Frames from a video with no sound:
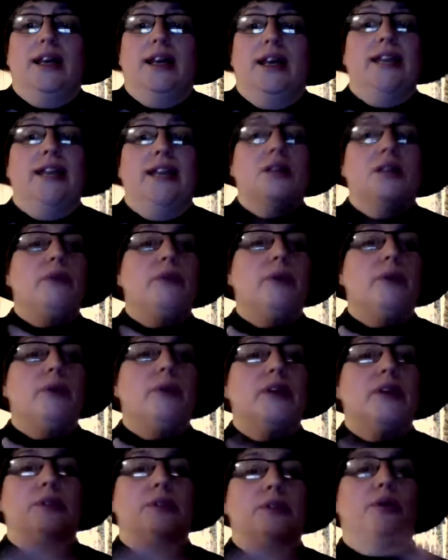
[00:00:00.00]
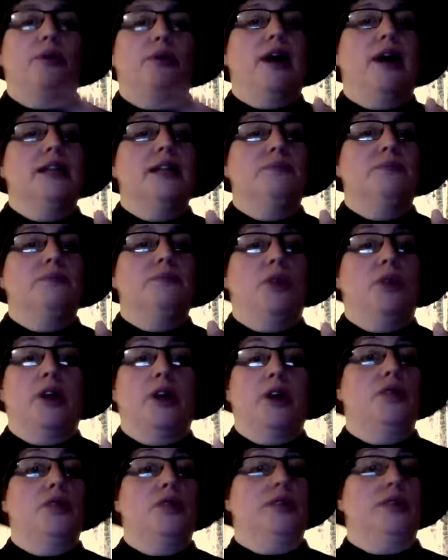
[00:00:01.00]
He saw Mirabelle as a prize
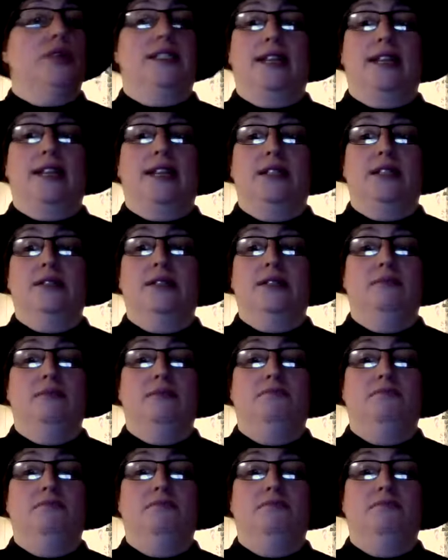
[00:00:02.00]
belonging to his station,